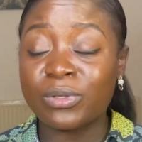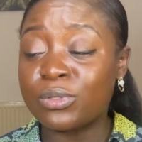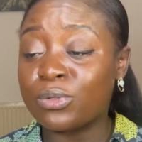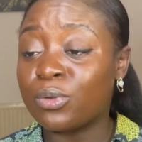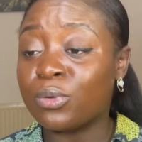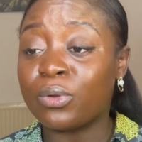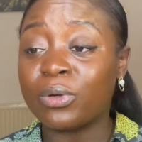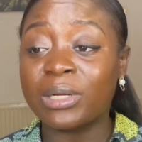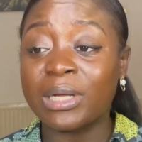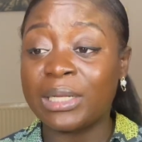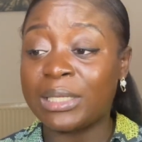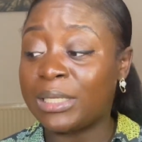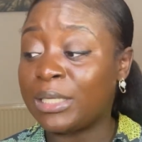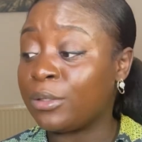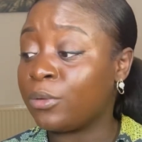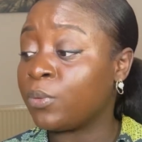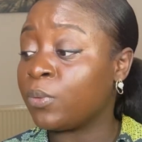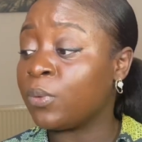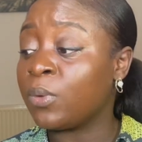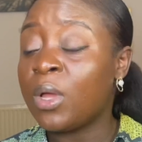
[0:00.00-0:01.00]
longer
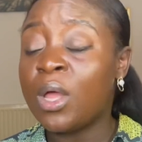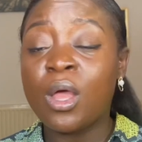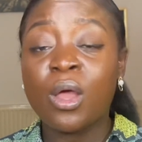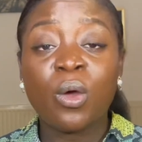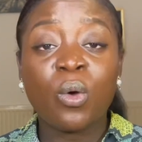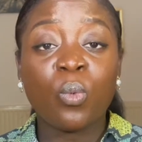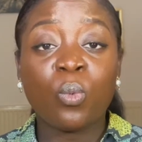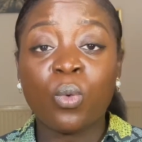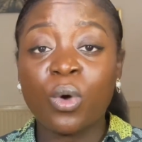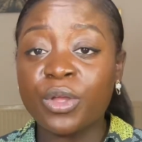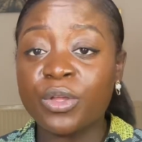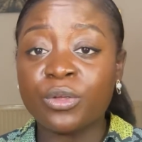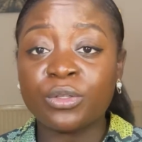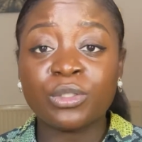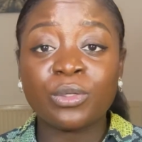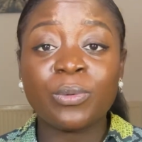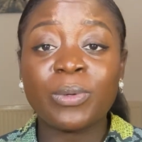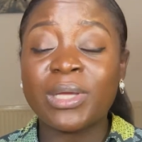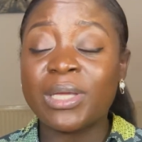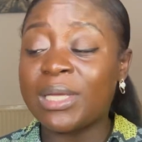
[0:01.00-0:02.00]
legal, what you're
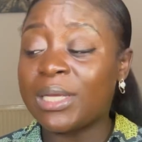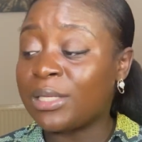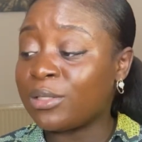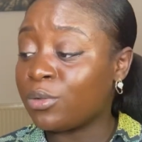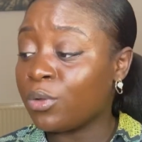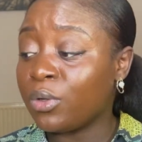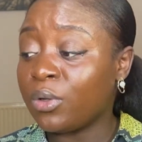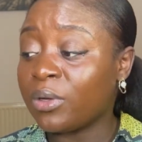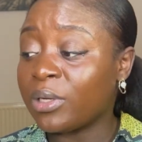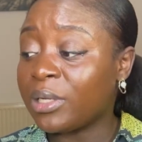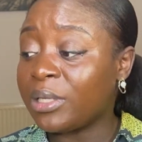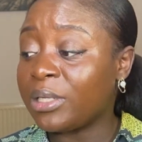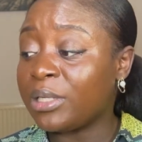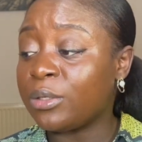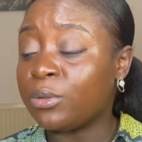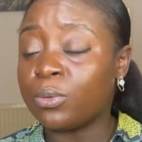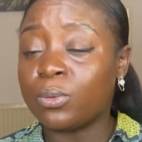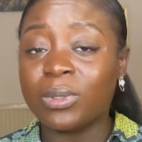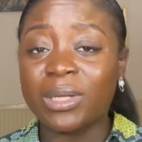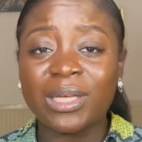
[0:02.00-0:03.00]
doing is no longer
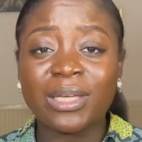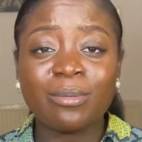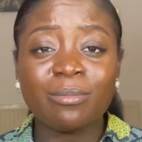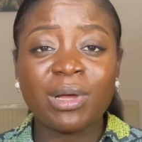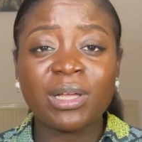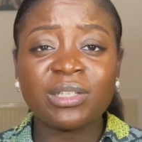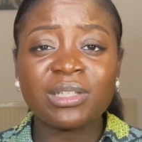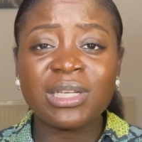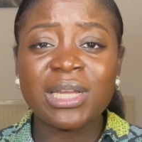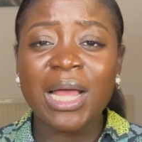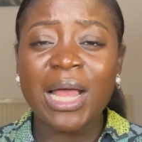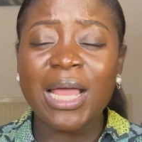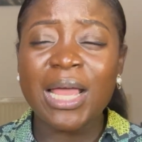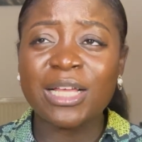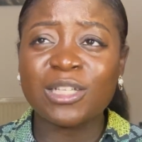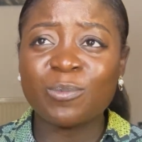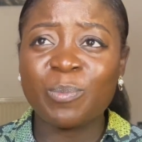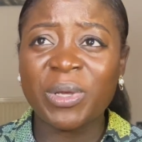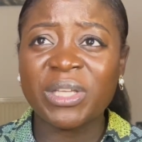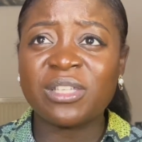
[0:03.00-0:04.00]
legal. Like, imagine
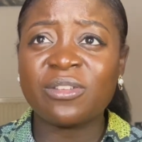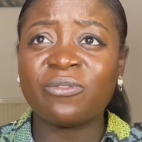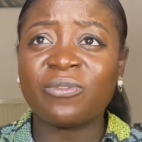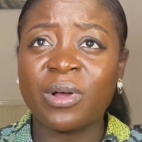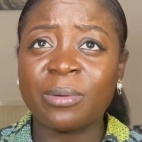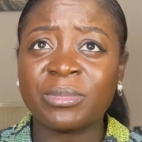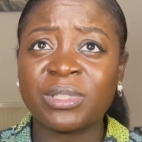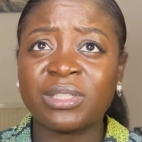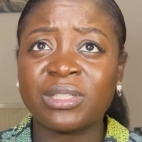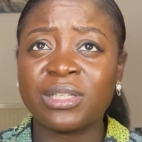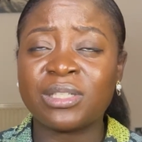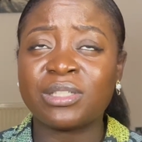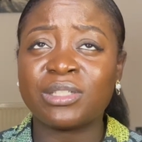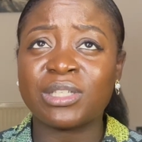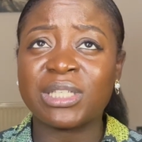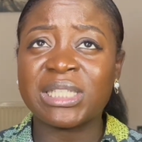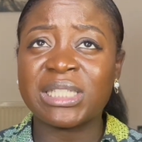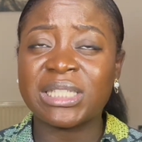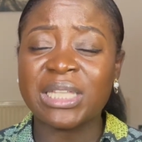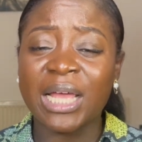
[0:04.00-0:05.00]
expecting pharmacists to
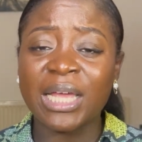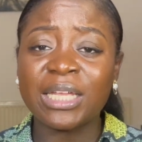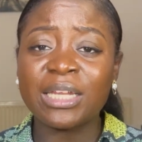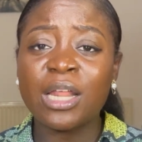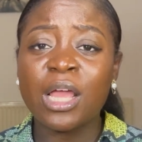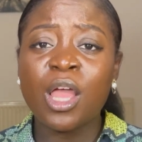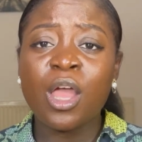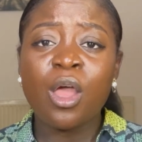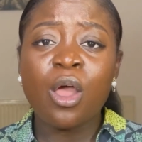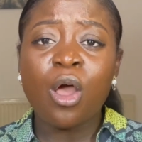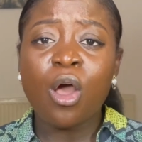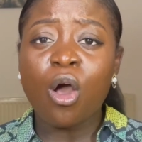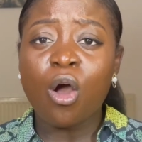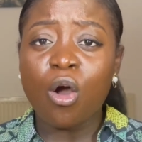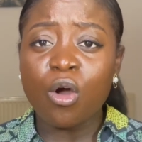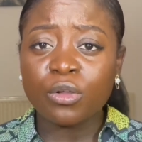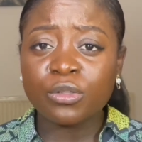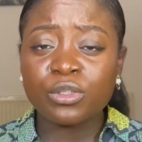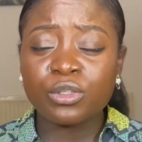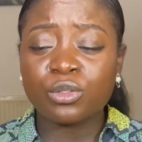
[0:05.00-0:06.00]
sign
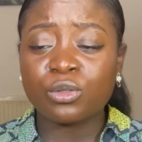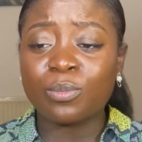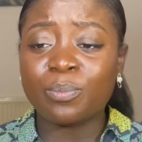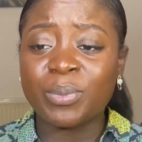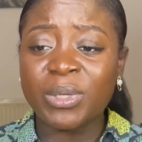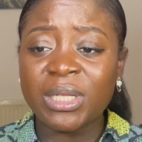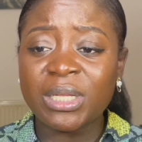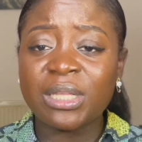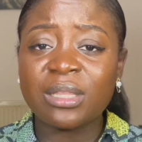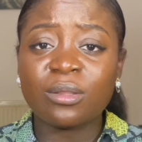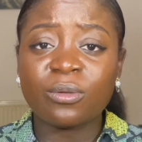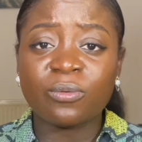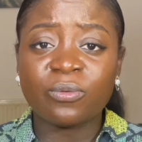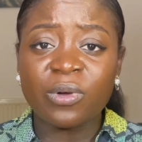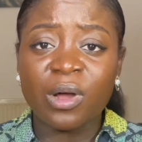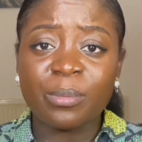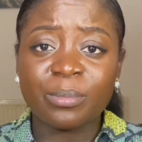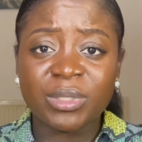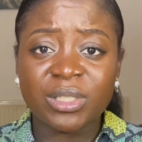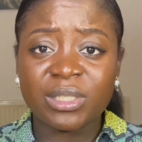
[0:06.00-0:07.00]
on to being in the
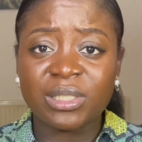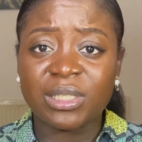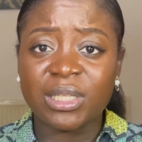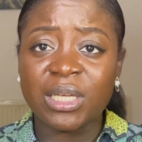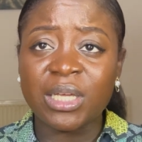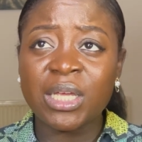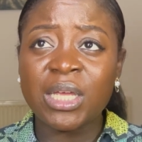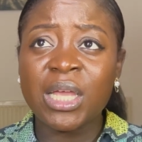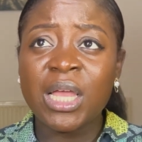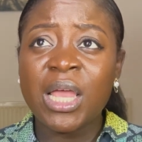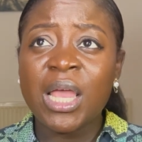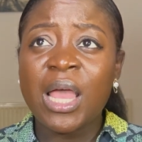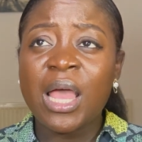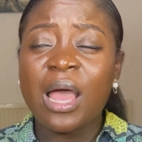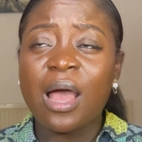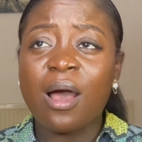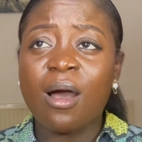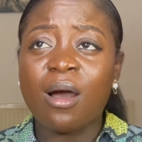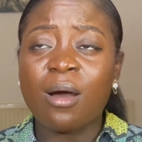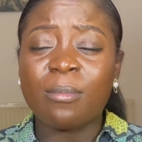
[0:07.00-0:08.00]
pharmacy
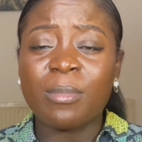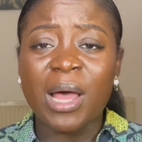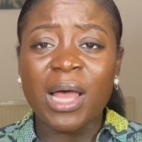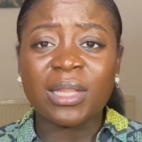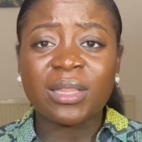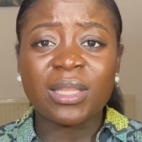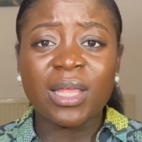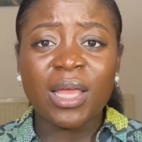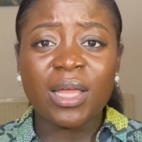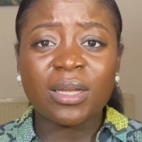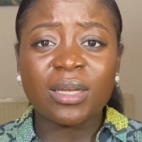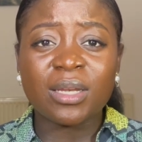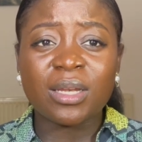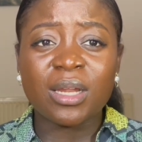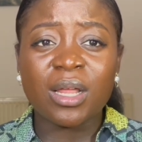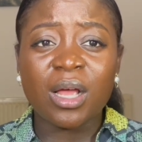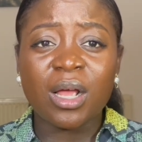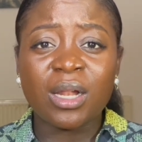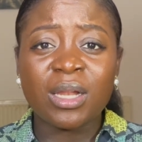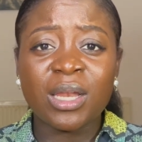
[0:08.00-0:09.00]
and then
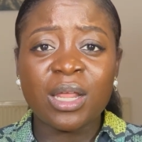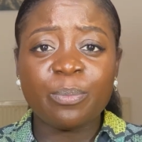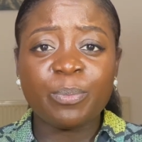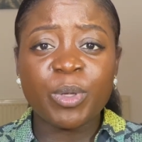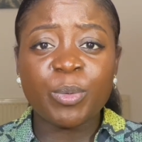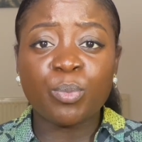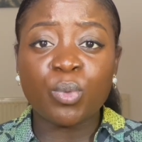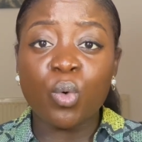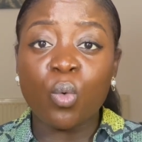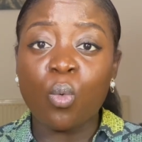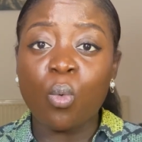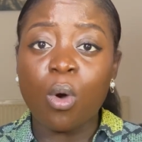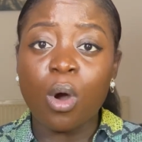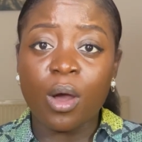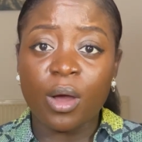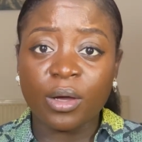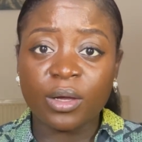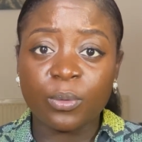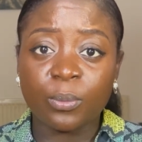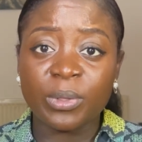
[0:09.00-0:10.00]
let people
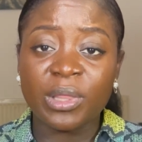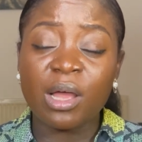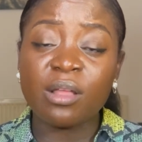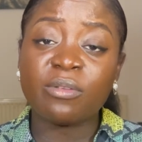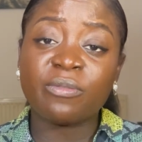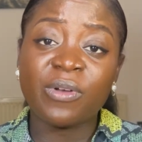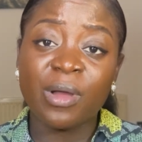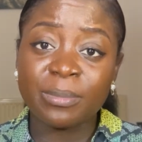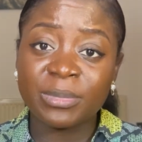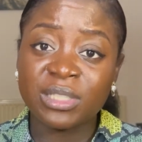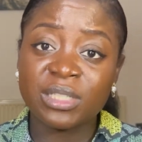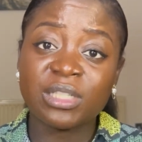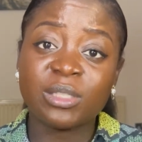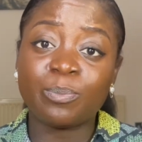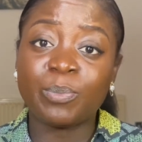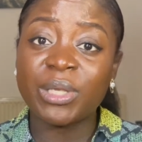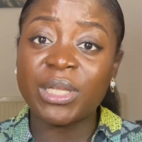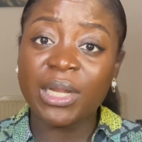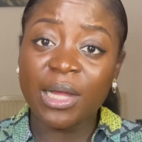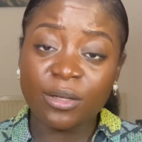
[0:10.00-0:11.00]
work without the pharmacist
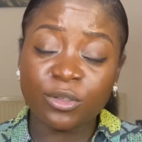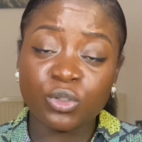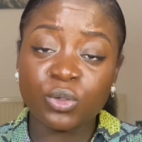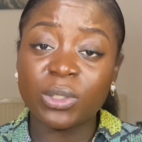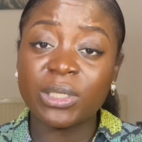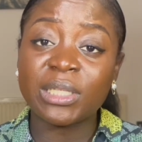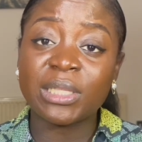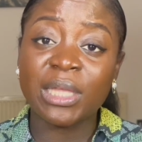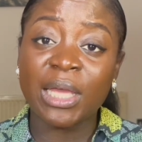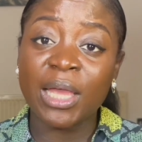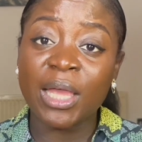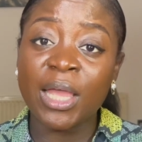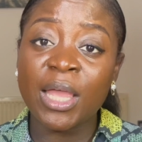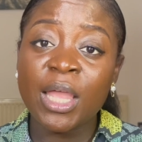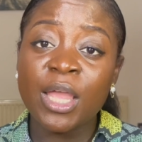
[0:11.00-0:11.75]
being actually there.